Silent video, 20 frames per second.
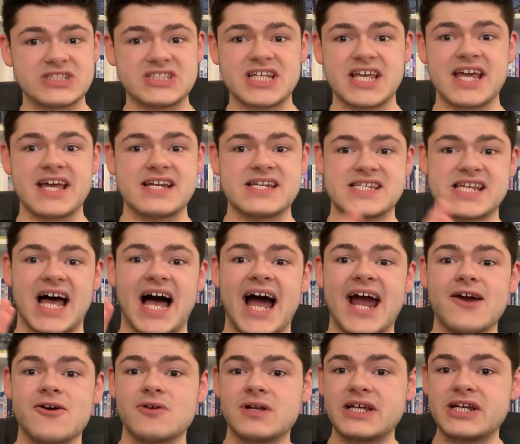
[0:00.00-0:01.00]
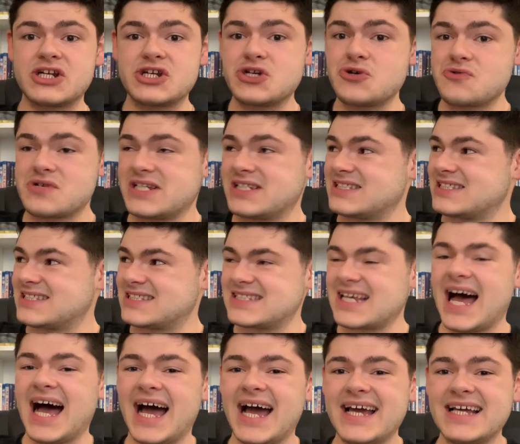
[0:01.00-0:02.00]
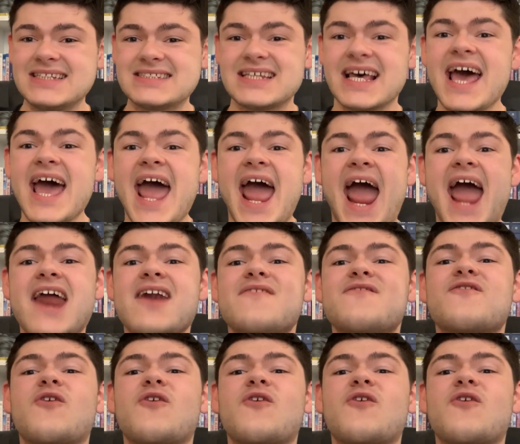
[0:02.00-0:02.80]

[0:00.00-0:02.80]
seeing entirely new designs, and of